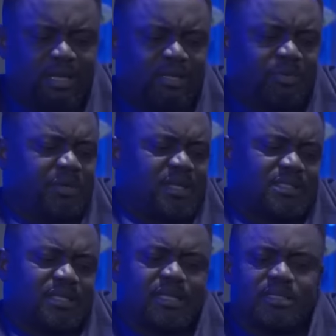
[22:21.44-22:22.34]
The way you are
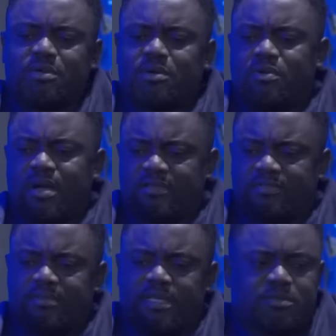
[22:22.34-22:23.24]
saying it, your
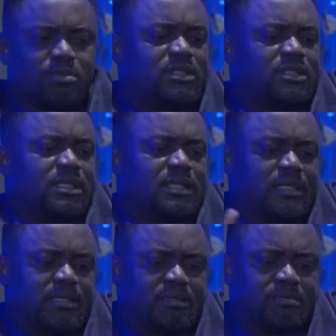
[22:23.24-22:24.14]
wife makes money,